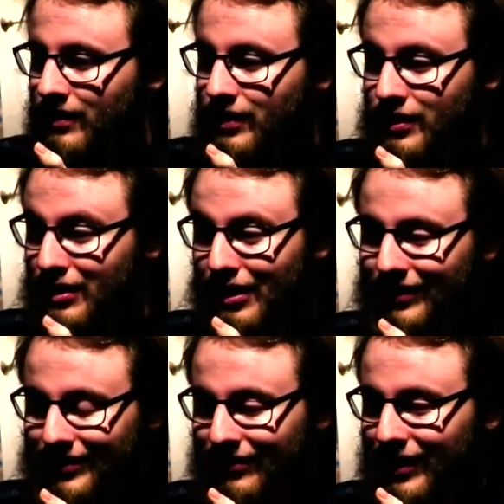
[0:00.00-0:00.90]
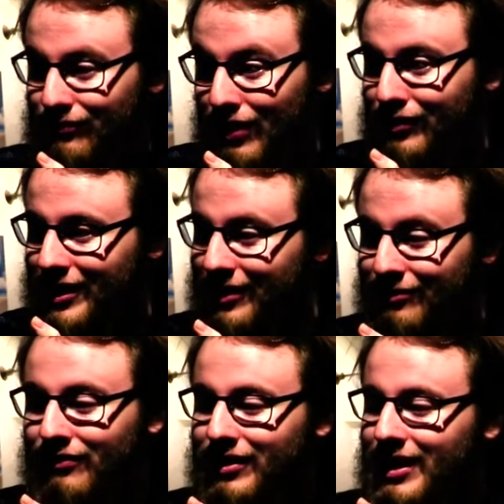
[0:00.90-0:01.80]
No. It's fine. Revel in it.
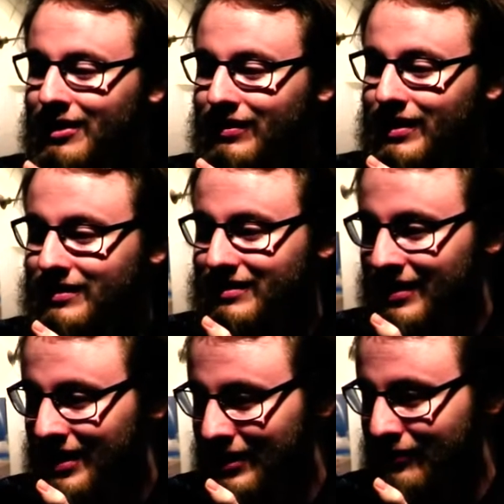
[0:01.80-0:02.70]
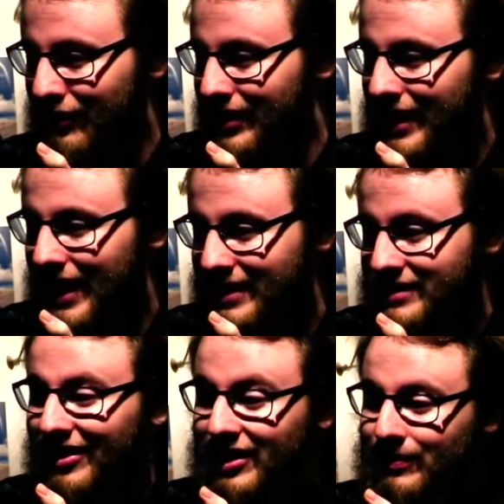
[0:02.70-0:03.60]
Revel in it. It's fine. Get
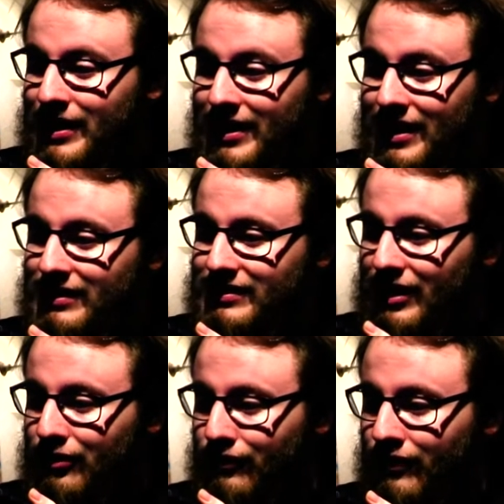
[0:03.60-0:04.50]
excited about that kind of stuff.